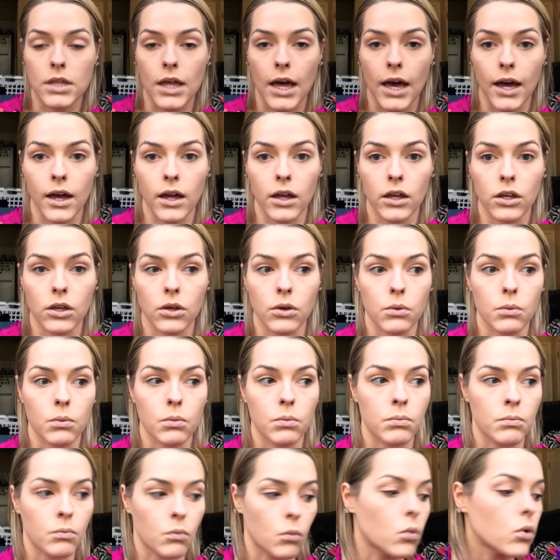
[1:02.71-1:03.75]
that you
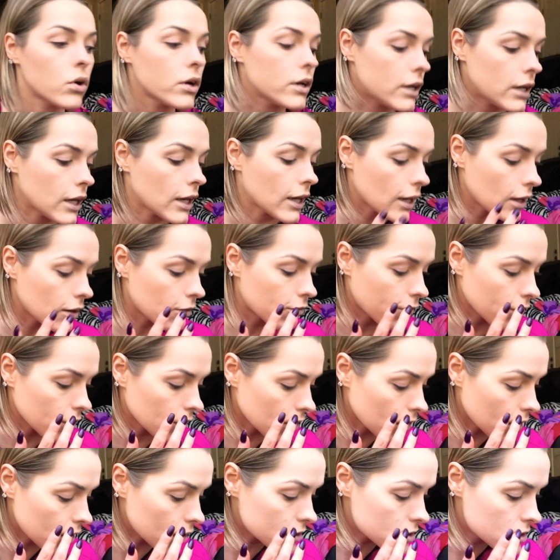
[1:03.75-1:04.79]
would need for
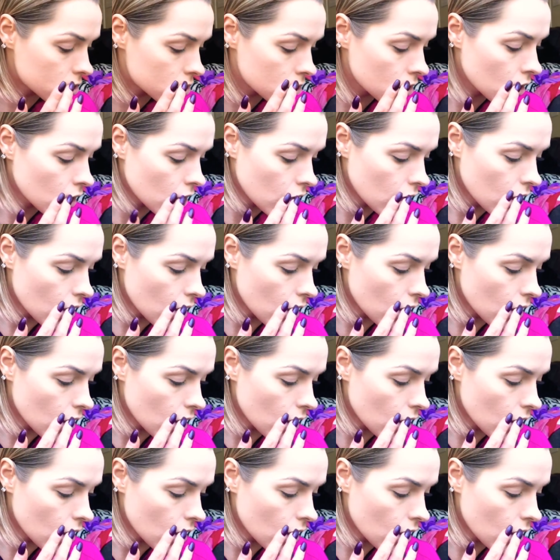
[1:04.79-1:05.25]
this,